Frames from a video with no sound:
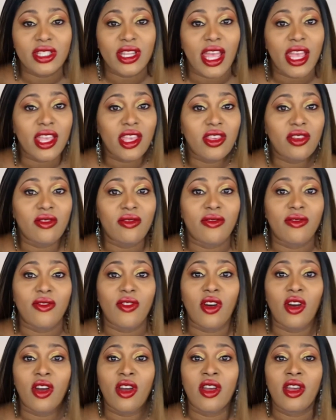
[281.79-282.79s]
Thank you
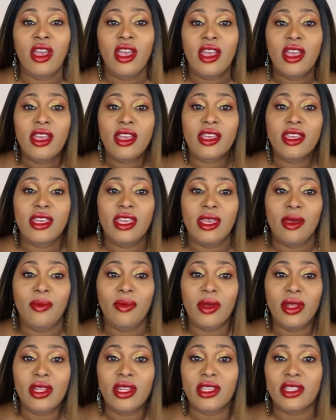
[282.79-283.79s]
for
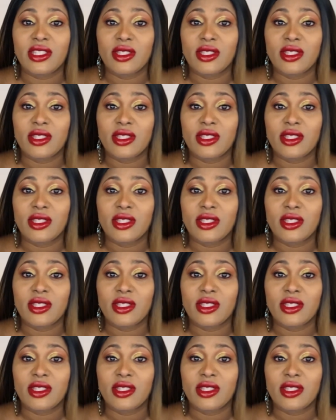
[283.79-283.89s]
keeping the